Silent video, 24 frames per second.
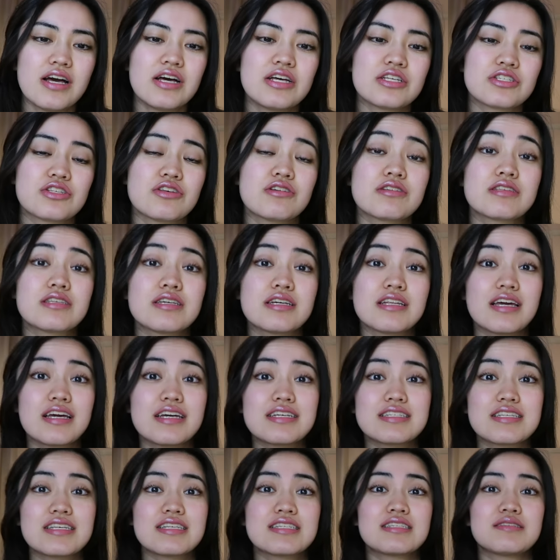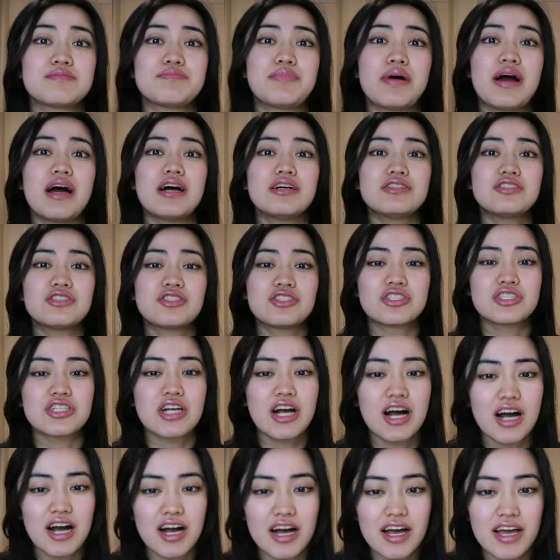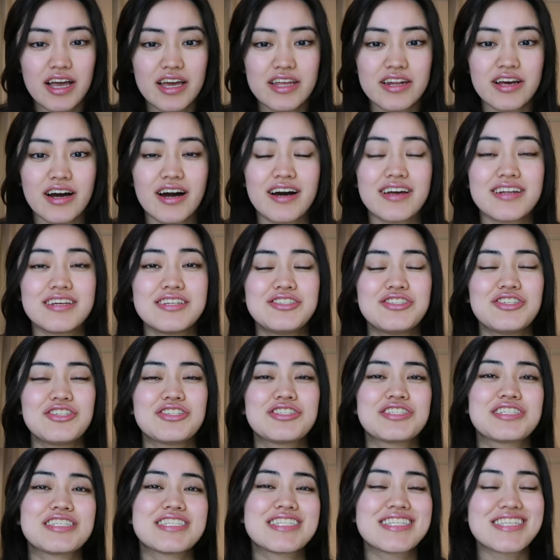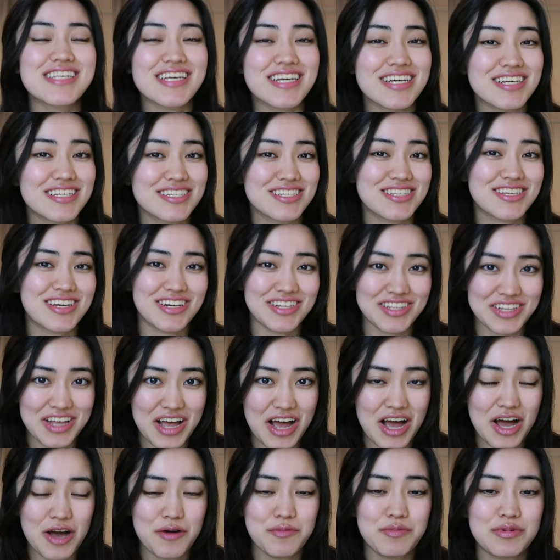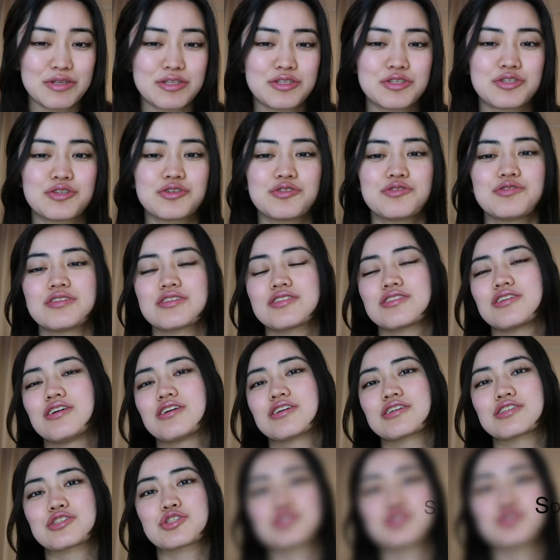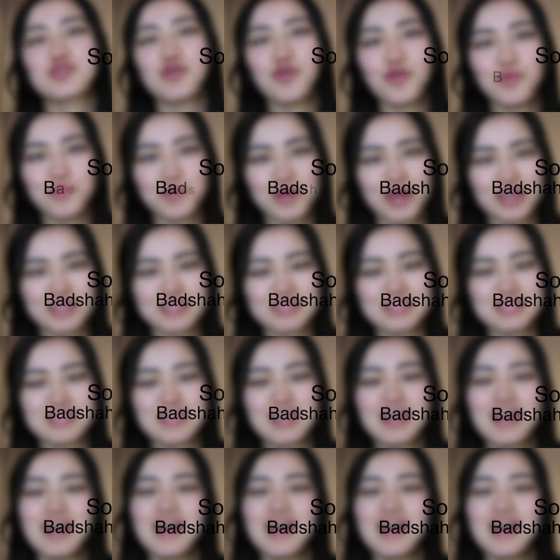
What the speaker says: So today's is Badshah and Arijit Singh's collab to the song Soulmate.